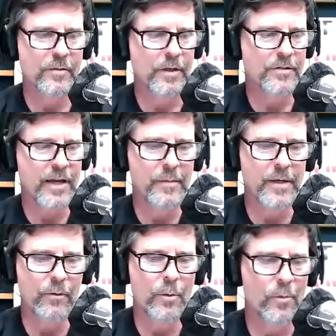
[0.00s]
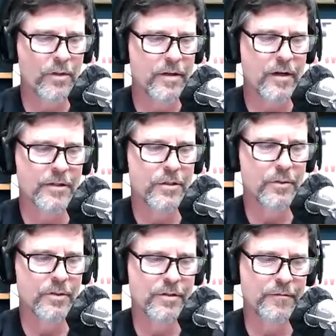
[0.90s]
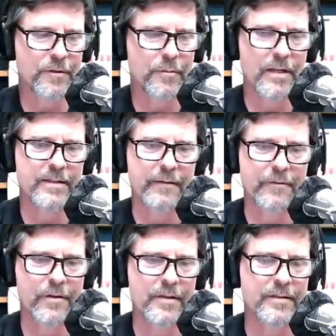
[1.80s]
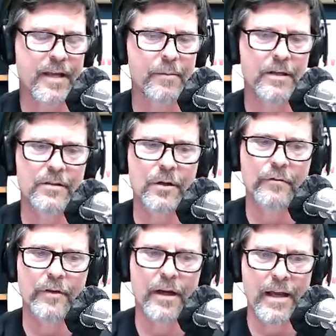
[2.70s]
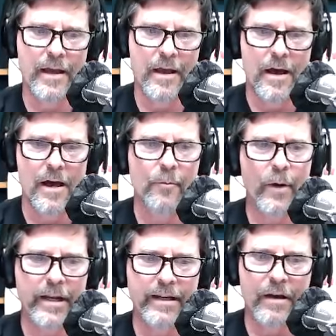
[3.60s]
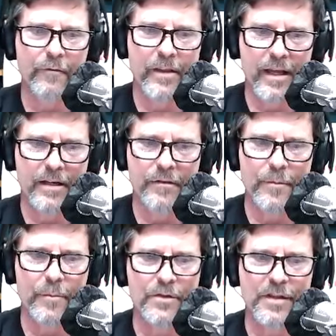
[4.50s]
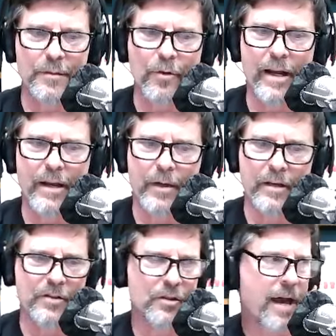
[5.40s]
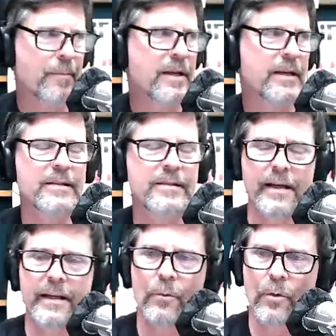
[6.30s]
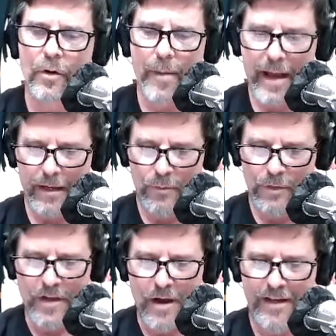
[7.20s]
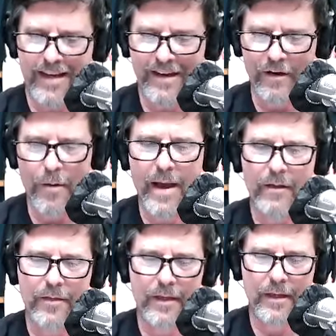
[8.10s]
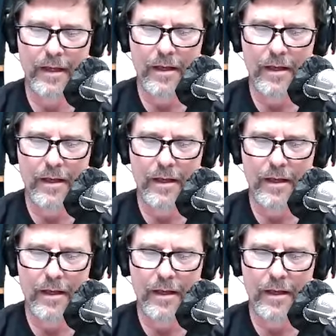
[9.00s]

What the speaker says: so much, Amy, and we will talk to you in just a few minutes after this segment is over. I'm waiting now for the end of the music break, but it should happen any second, and we'll go back and we'll talk here about the